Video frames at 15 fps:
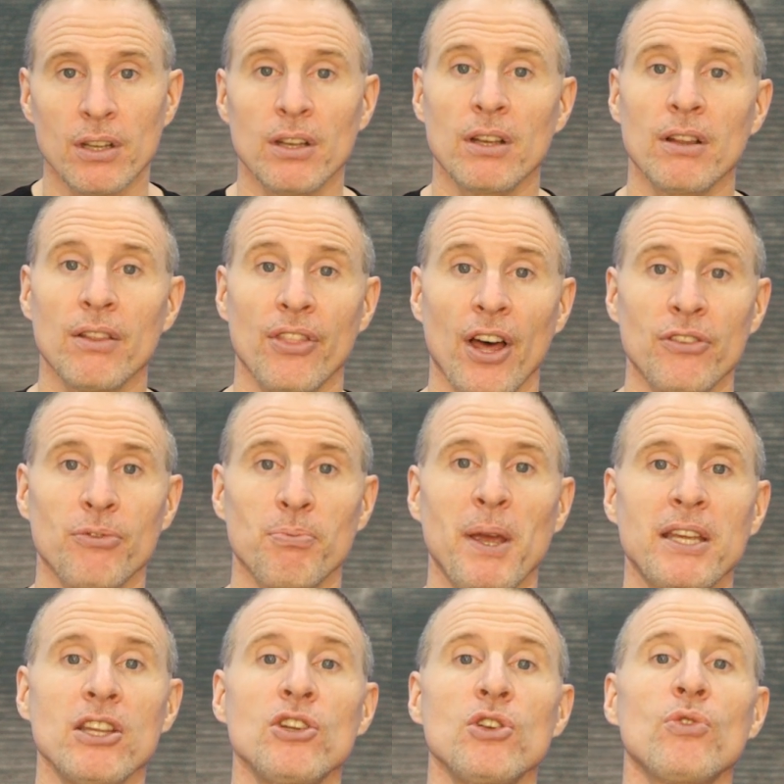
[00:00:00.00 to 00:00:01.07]
thus
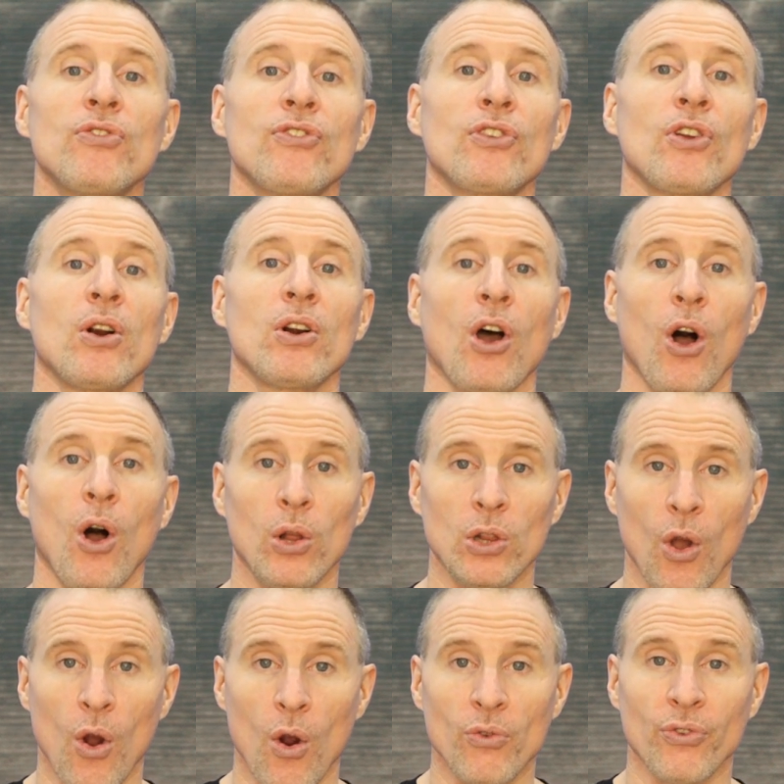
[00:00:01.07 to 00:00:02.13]
making you start all
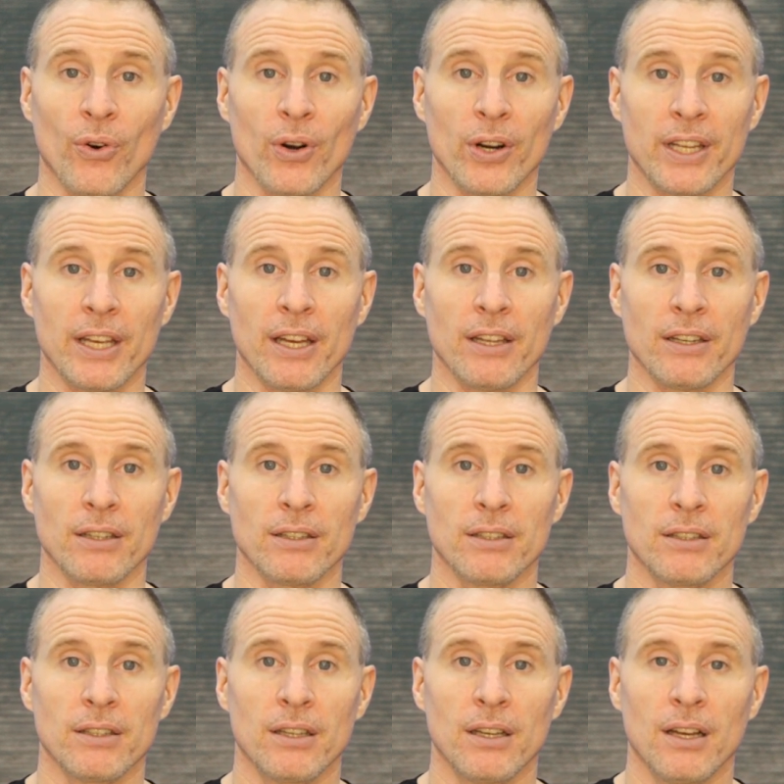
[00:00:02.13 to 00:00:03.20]
over again.
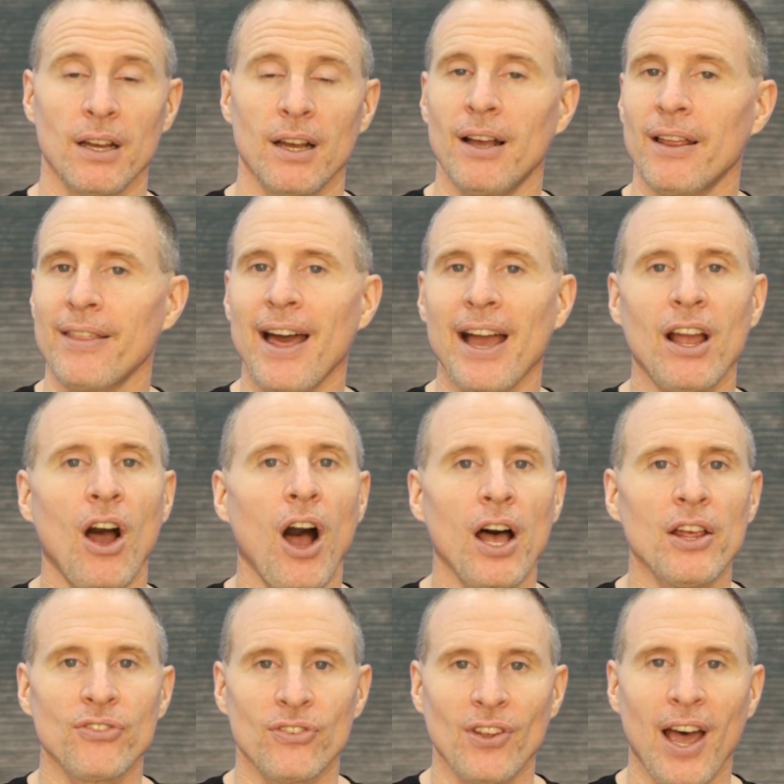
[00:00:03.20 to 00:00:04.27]
That
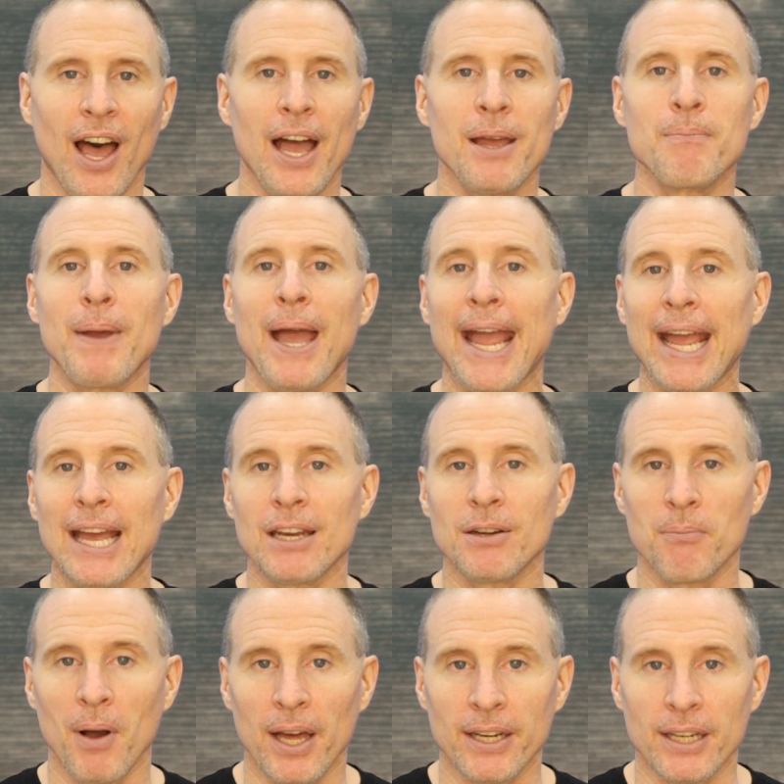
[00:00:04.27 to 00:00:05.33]
costs time and
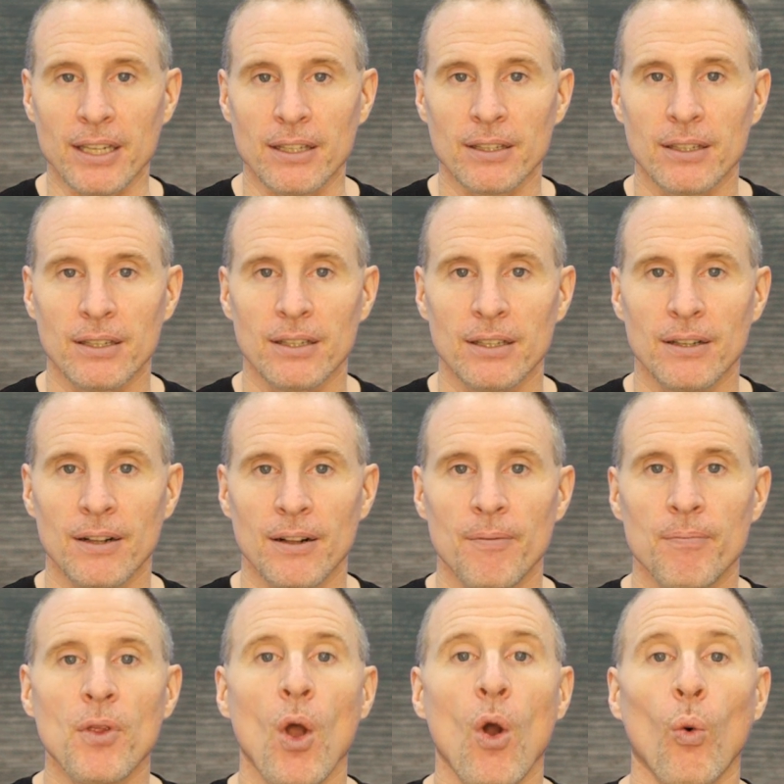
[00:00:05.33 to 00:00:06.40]
money.
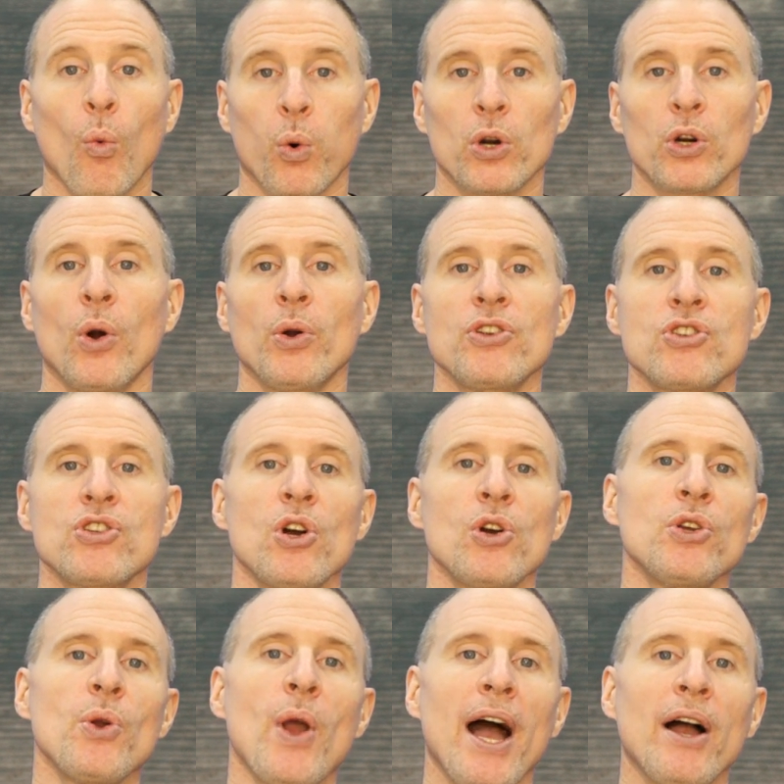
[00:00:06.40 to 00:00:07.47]
We're going to show
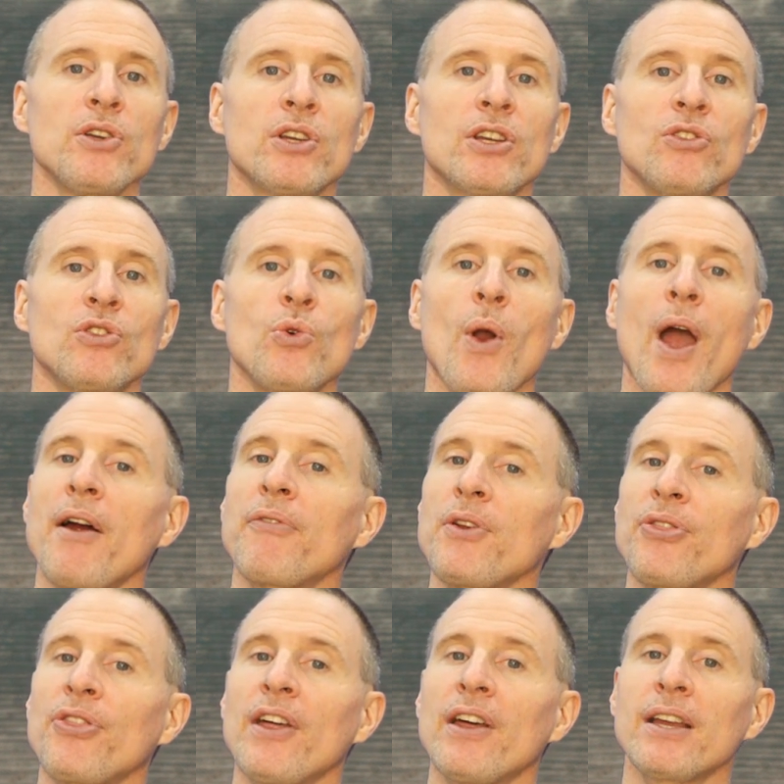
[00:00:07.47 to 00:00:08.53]
you how you can do
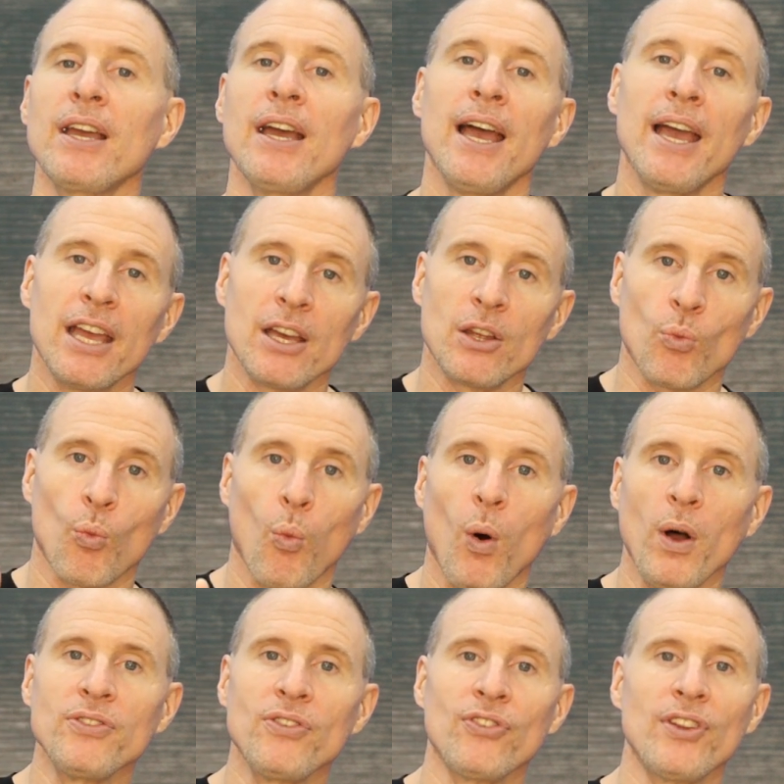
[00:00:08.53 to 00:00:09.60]
everything in
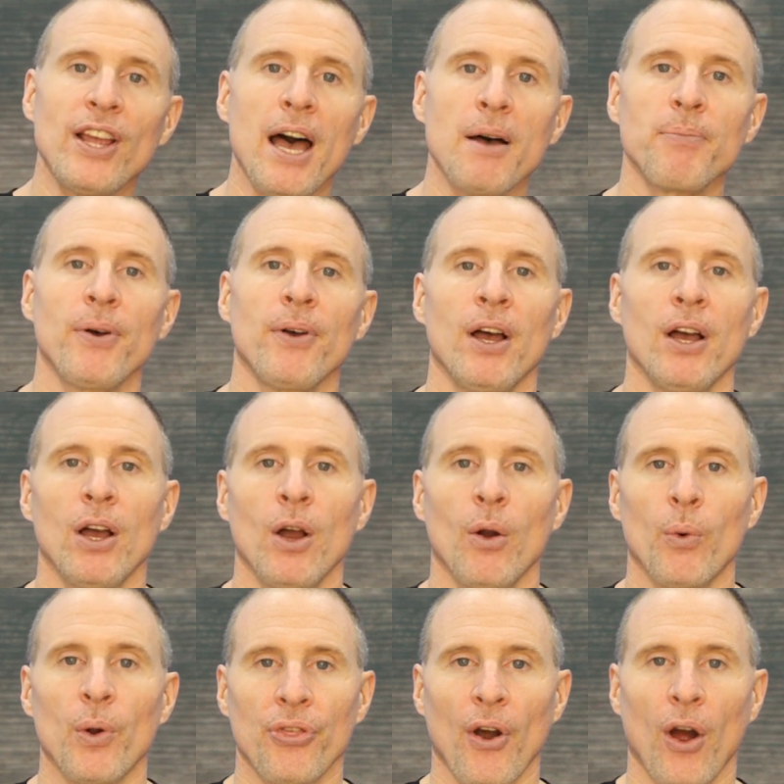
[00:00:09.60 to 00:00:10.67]
one step
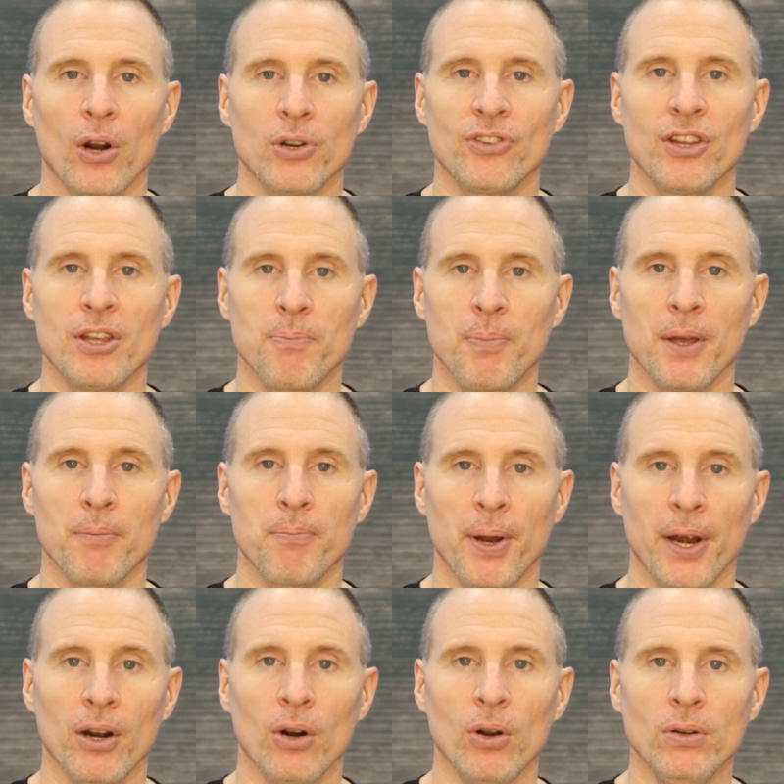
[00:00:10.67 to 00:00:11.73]
with RTP
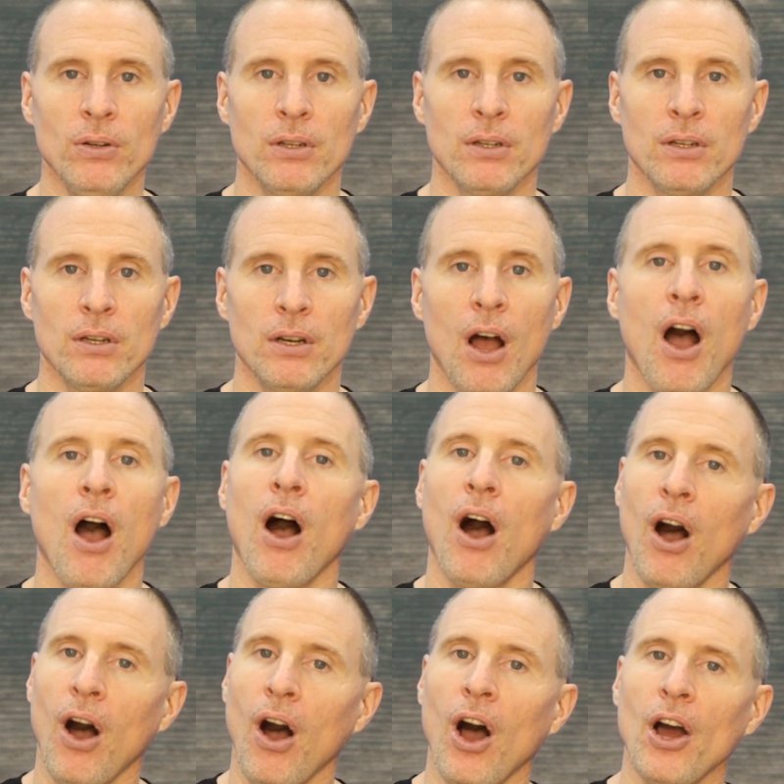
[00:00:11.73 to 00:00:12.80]
apparel
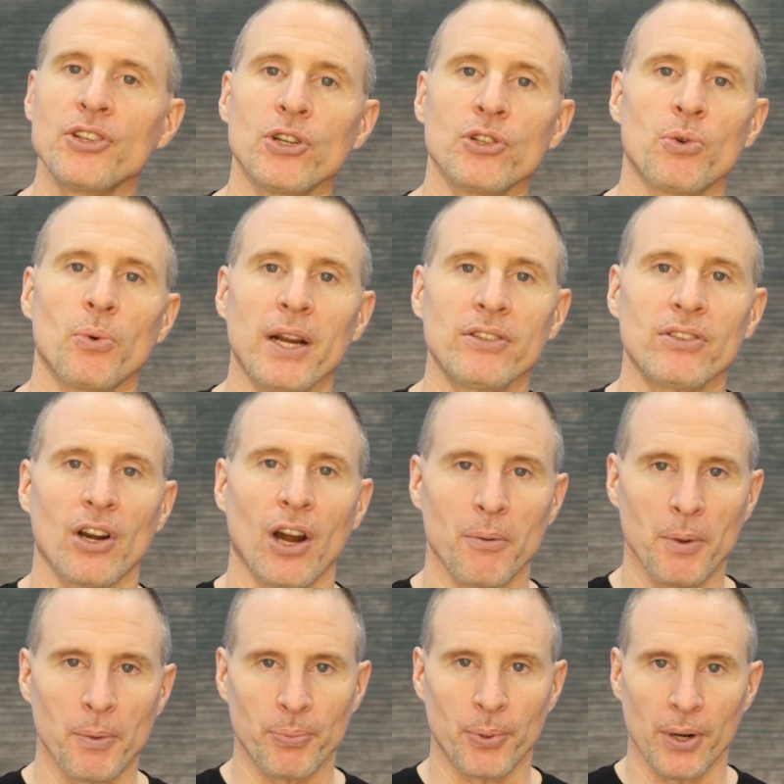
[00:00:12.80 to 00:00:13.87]
on your
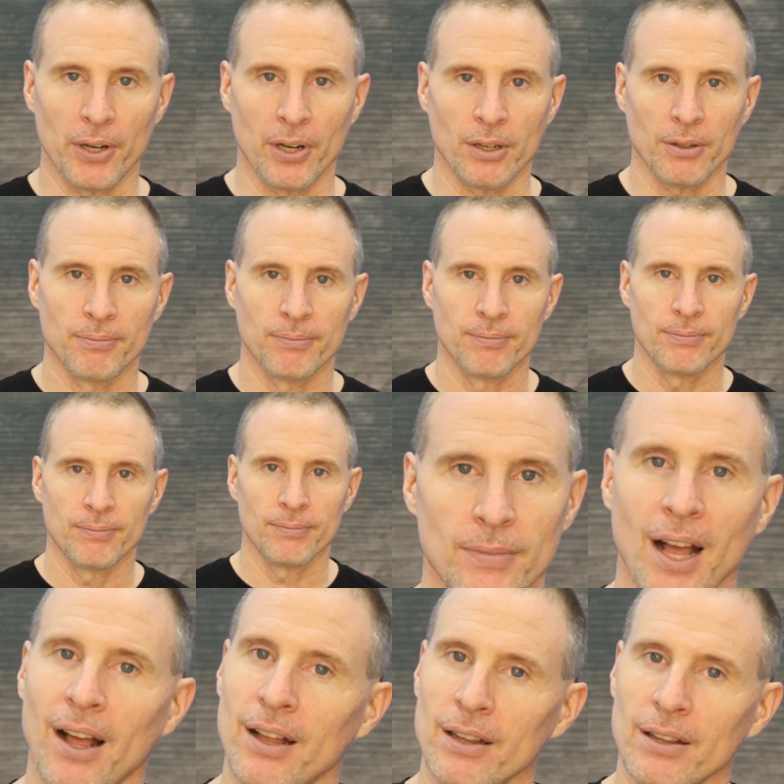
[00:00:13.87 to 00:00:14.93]
direct-to-garment printer.
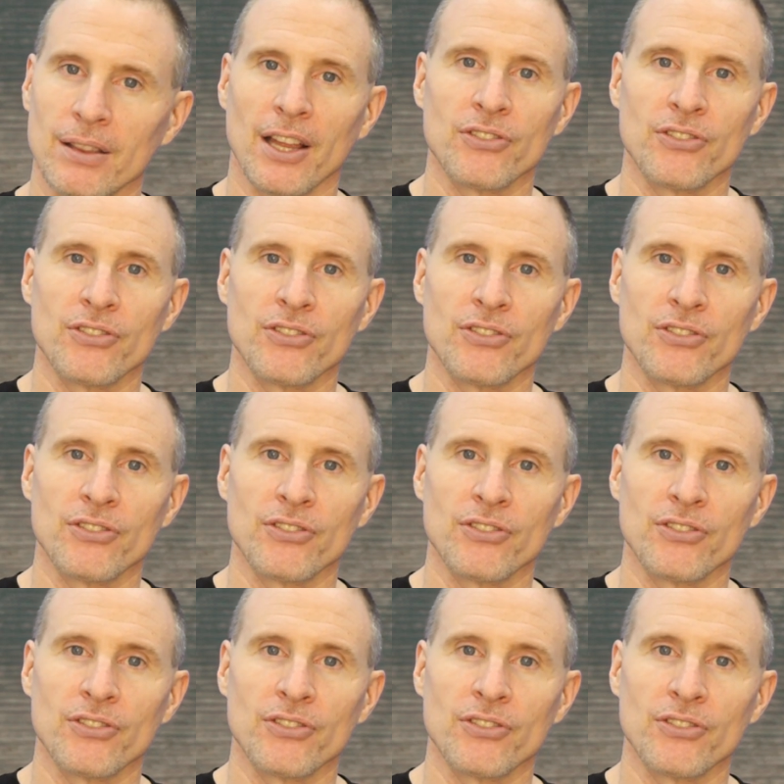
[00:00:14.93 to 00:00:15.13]
Let's